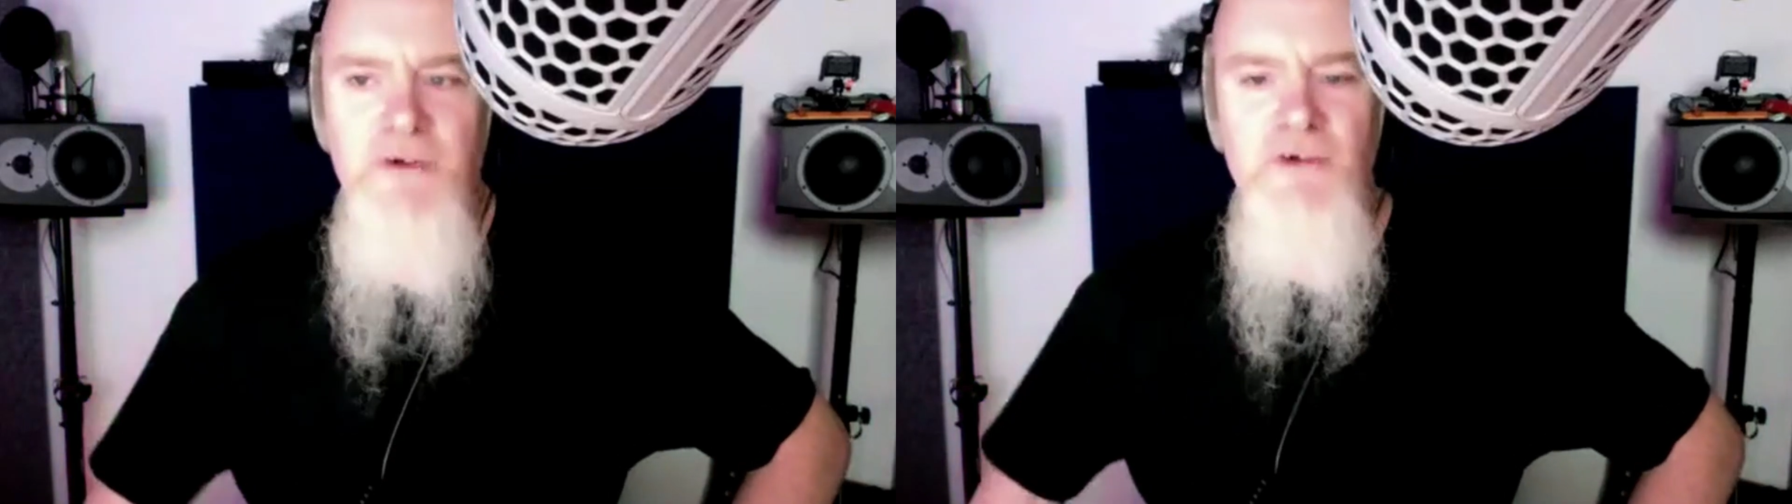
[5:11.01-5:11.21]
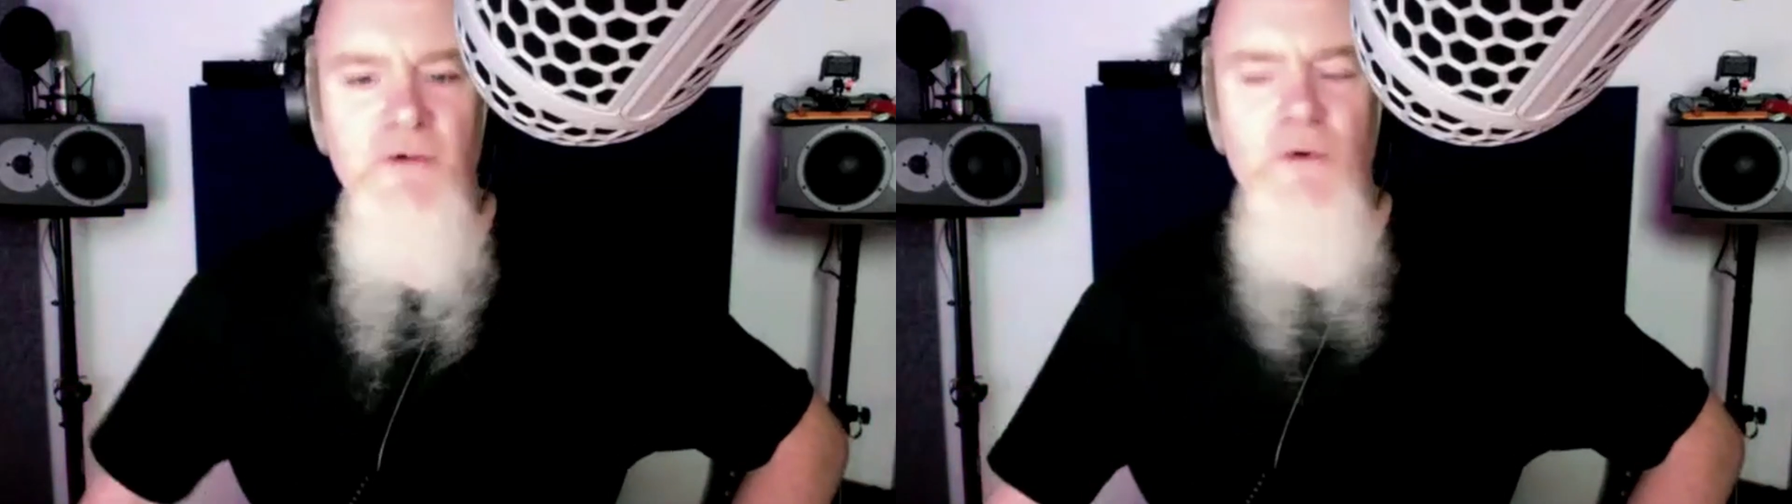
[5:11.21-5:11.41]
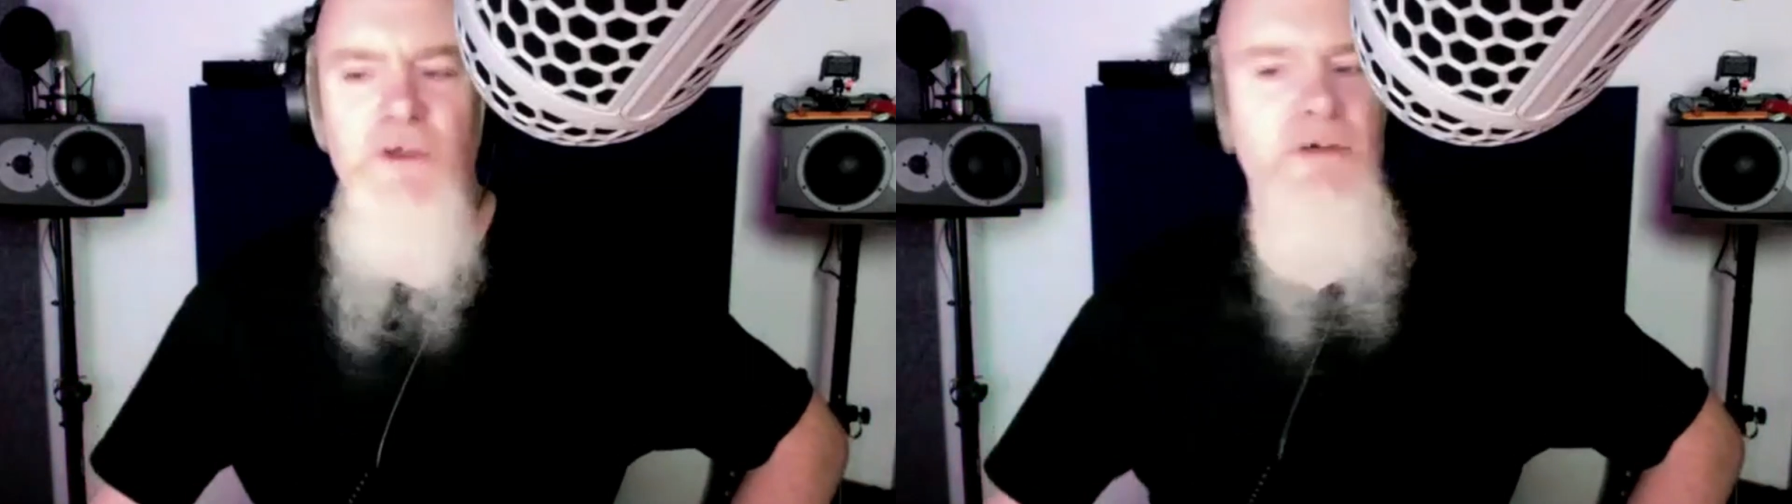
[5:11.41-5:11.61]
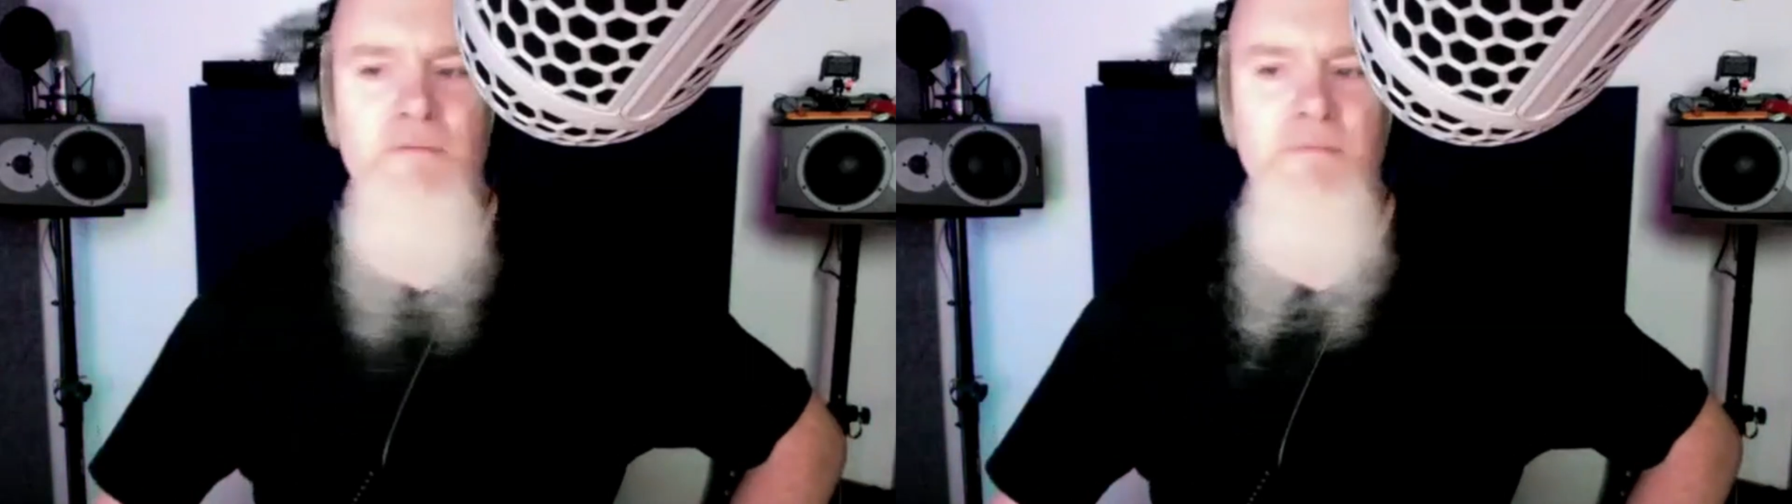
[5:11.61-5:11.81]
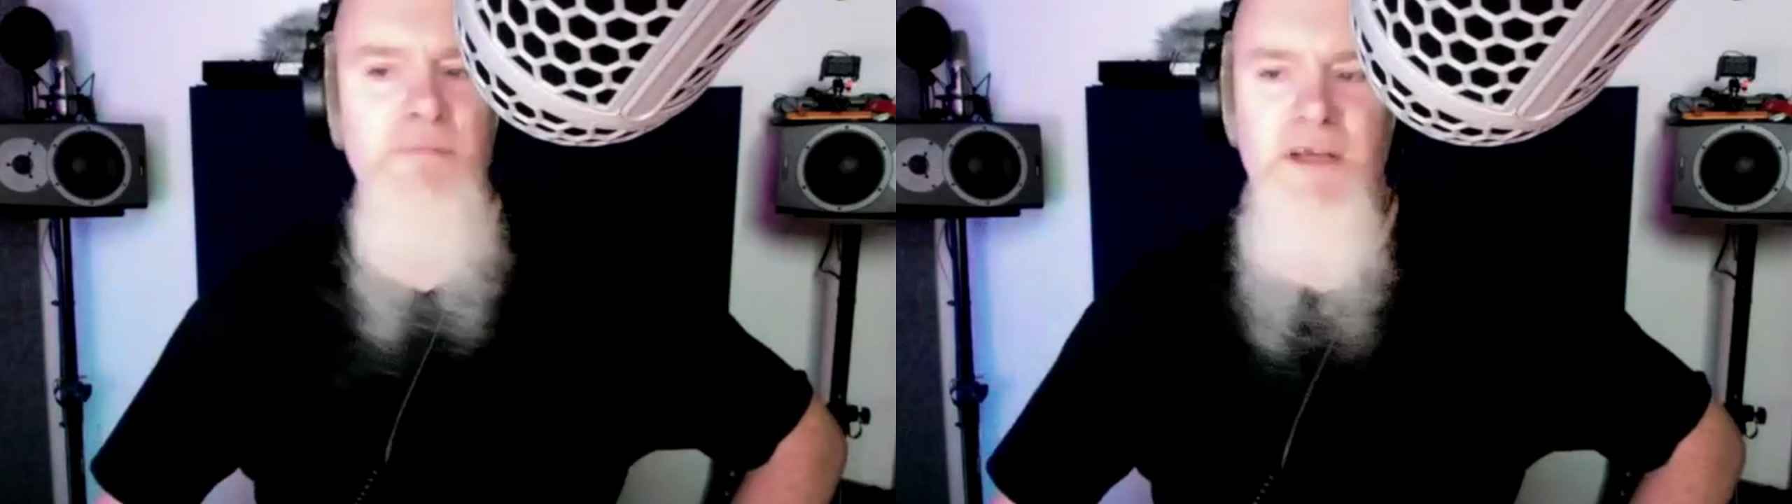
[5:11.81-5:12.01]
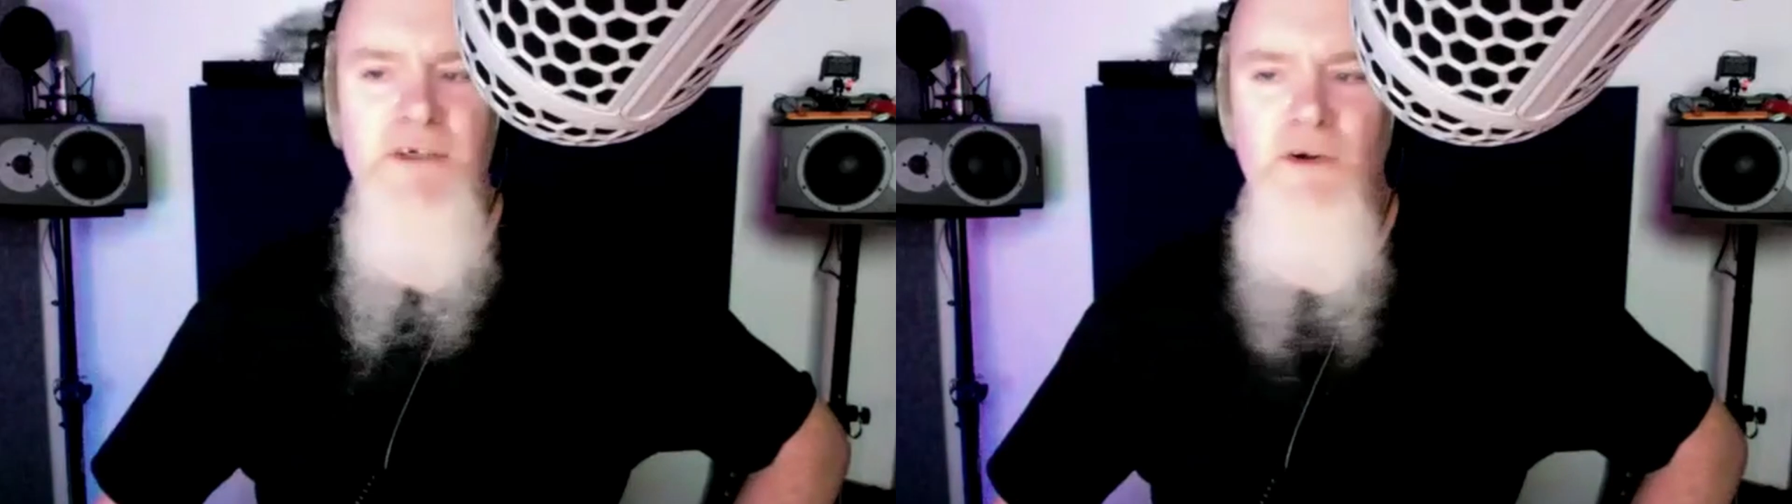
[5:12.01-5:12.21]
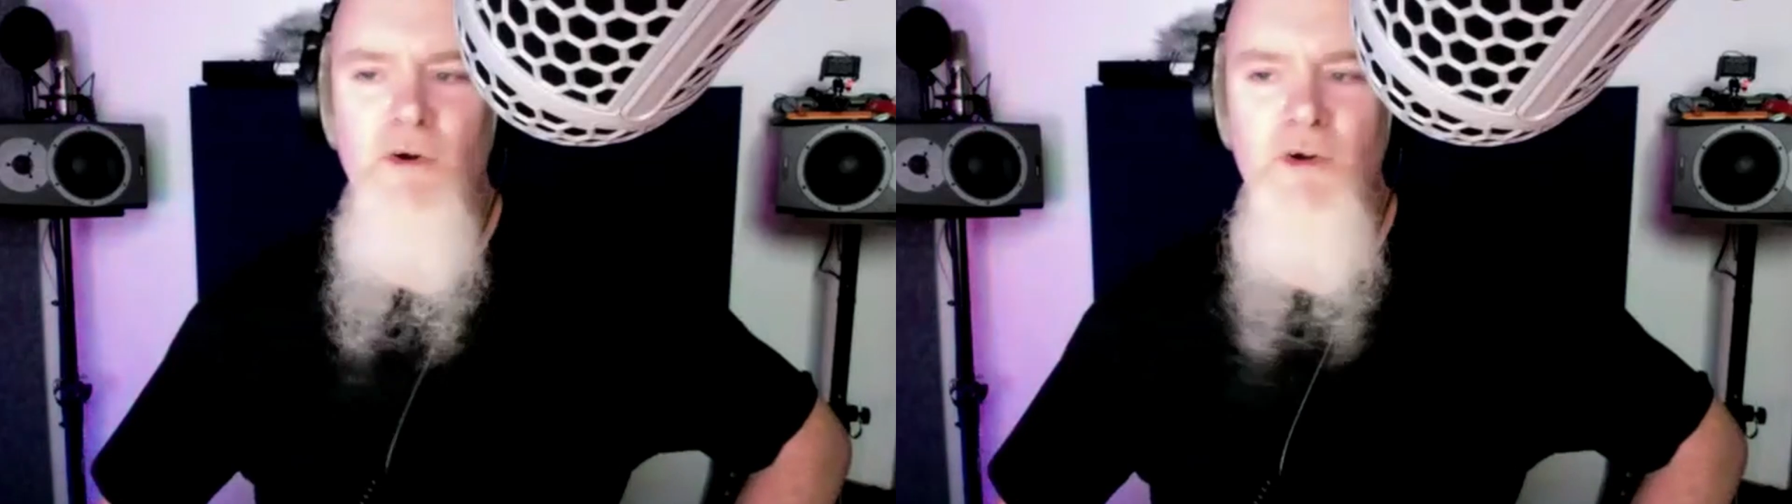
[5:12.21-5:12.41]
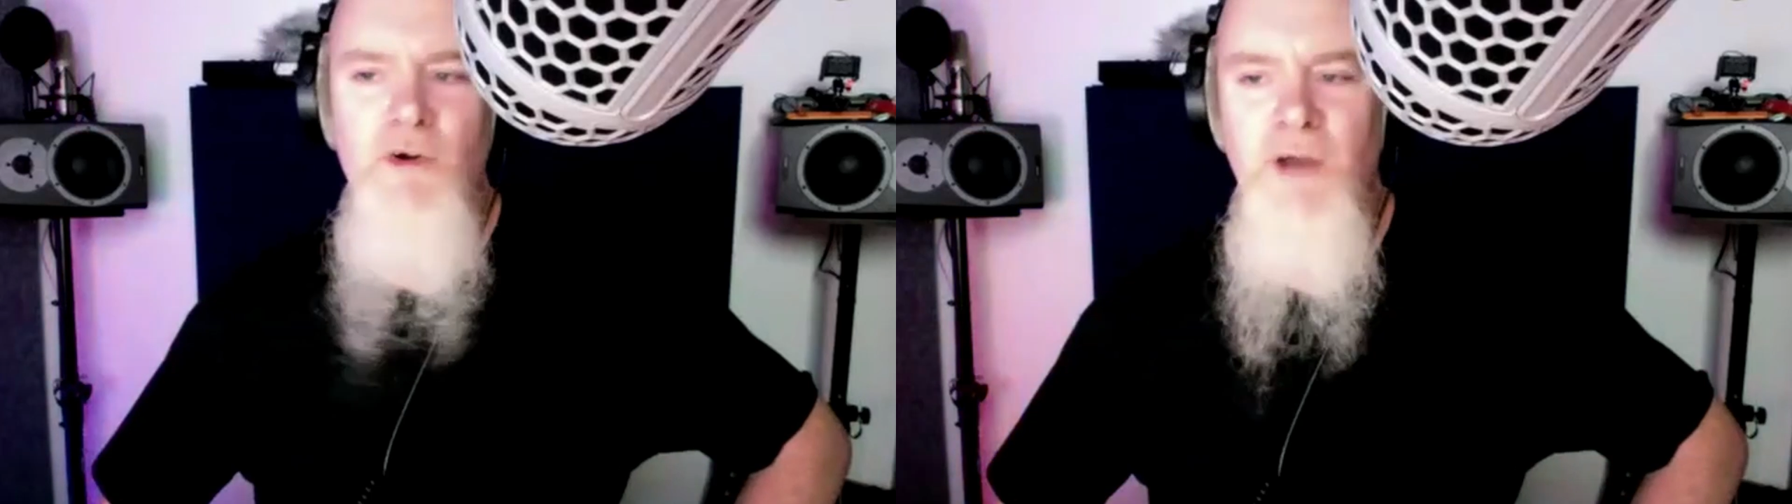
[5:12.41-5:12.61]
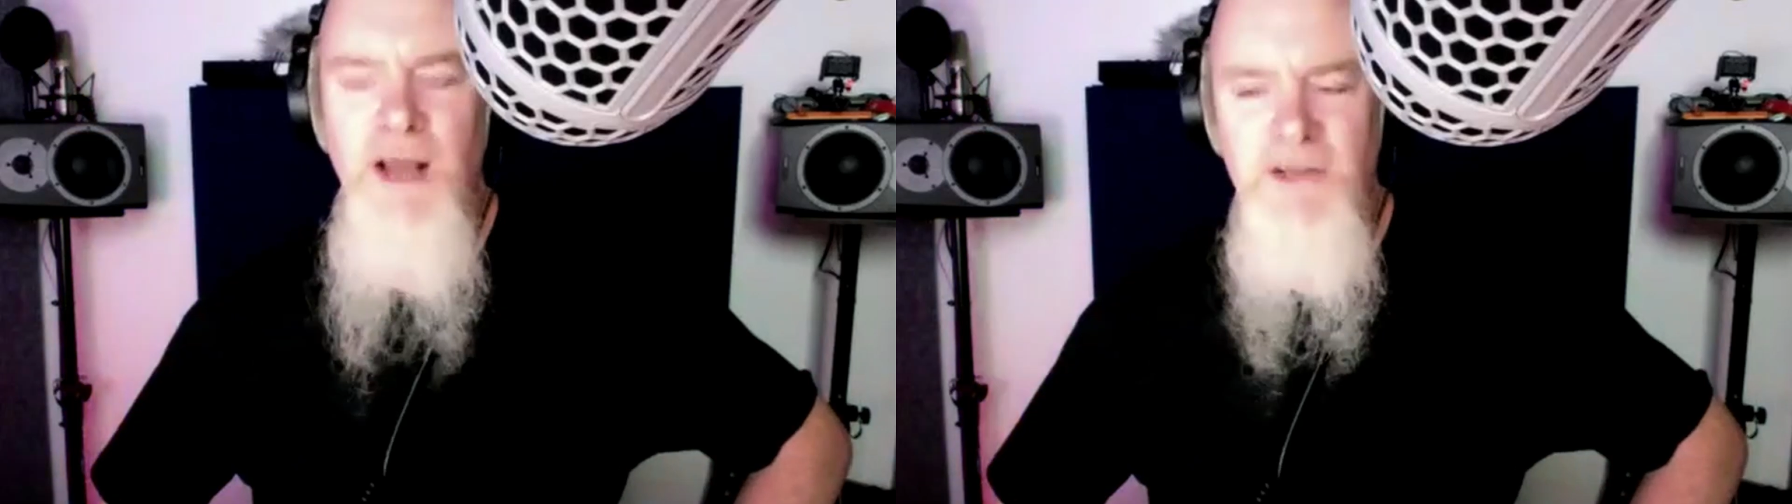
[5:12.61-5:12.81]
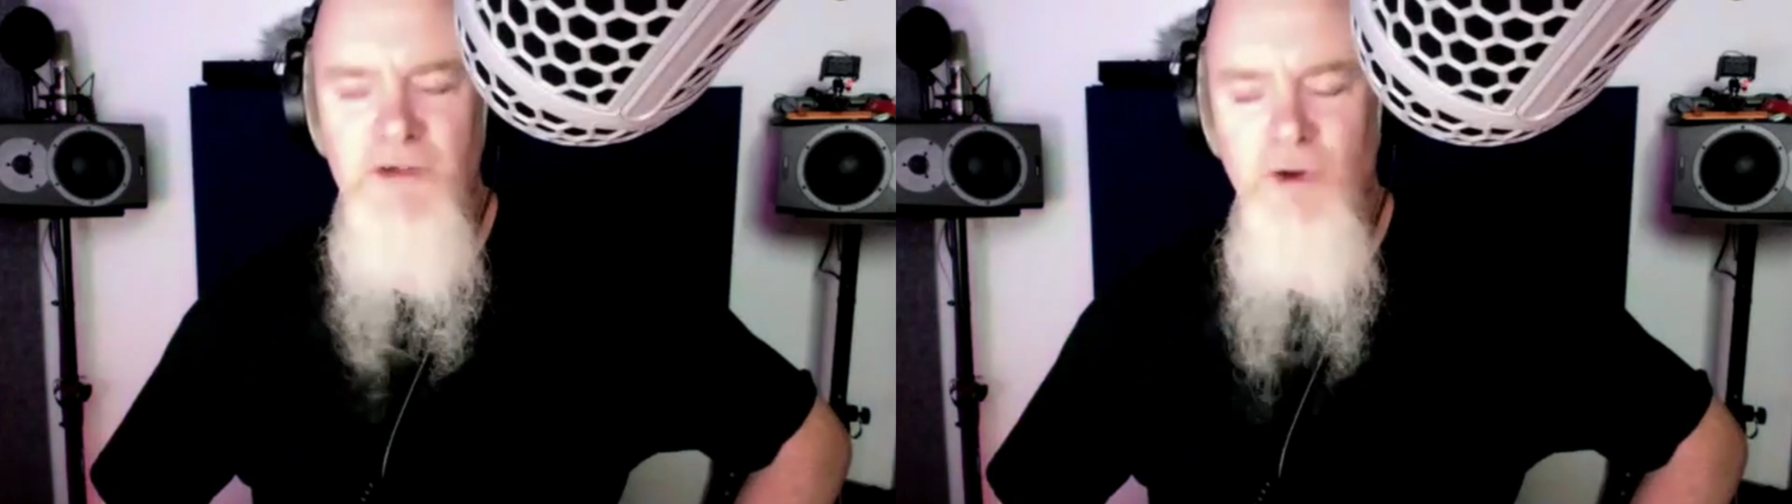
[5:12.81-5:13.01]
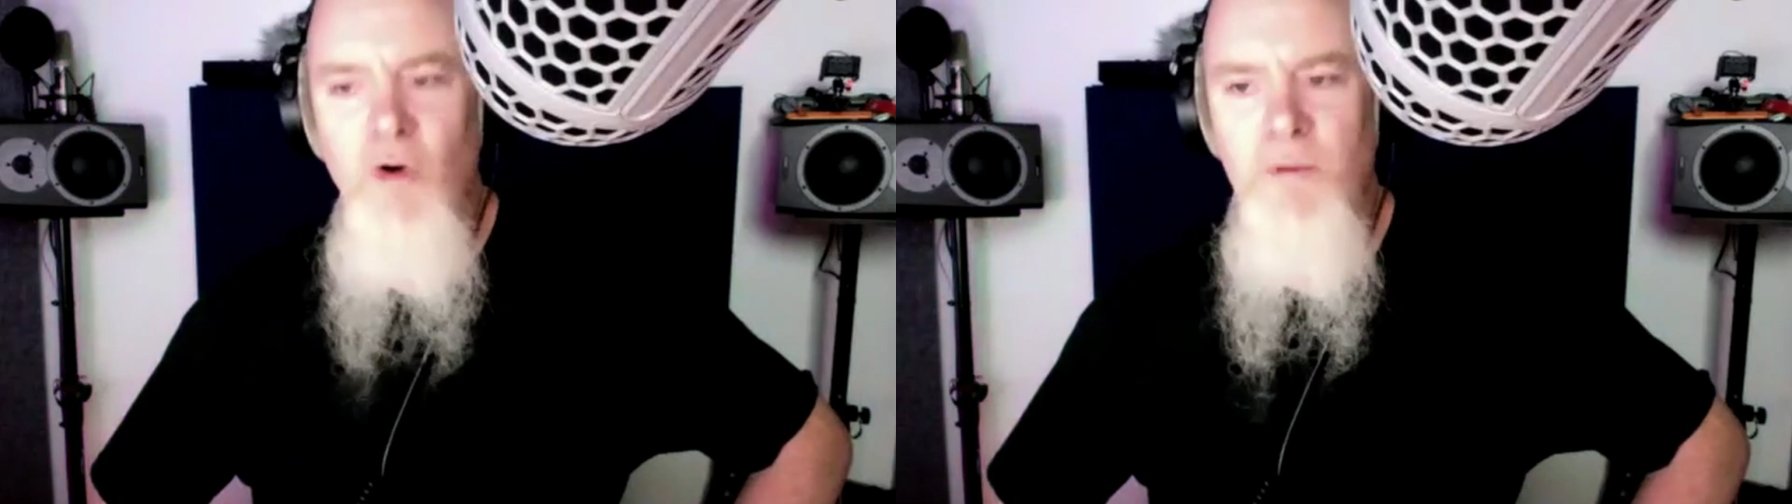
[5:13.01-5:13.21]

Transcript: so it wasn't based in audio at all,